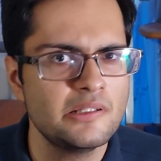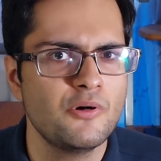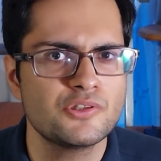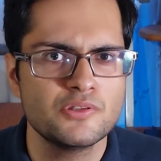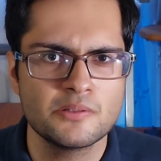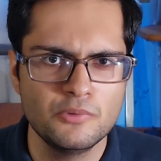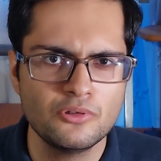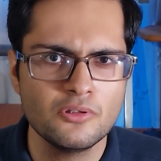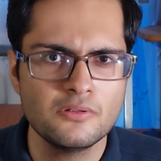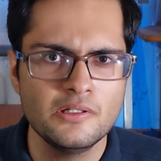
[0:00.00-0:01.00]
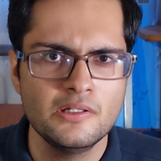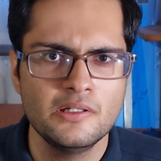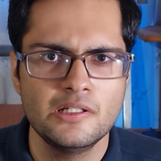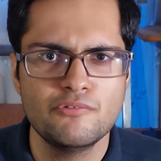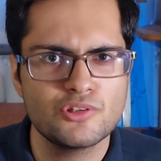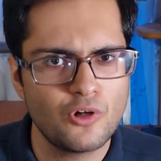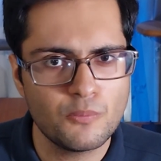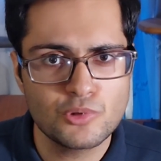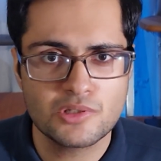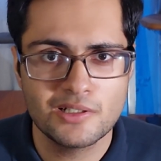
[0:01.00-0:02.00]
the mouse using Bluetooth, it was
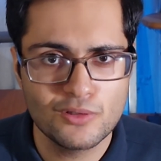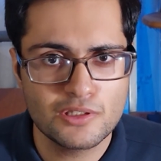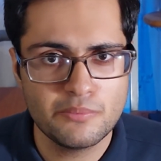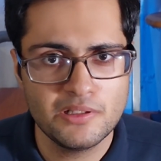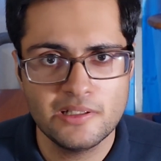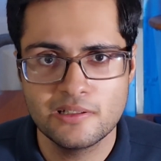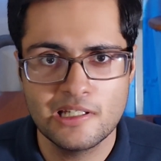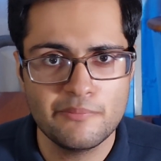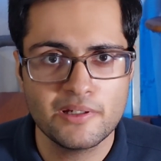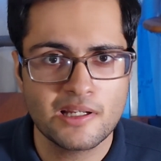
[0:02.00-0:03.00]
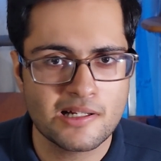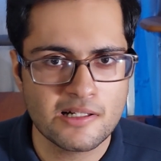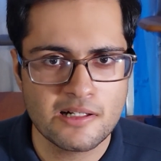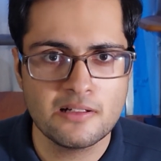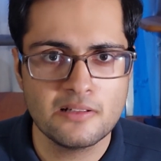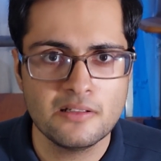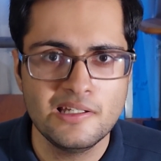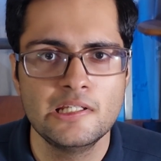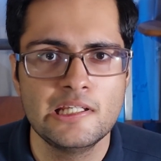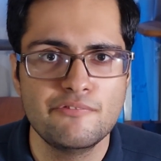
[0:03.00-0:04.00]
almost unusable in gaming and editing.
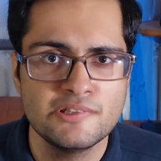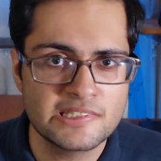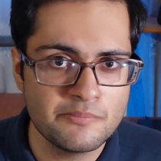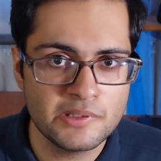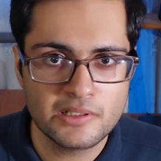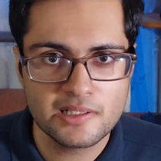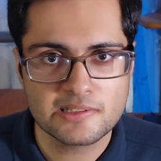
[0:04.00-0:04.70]
Even simple tasks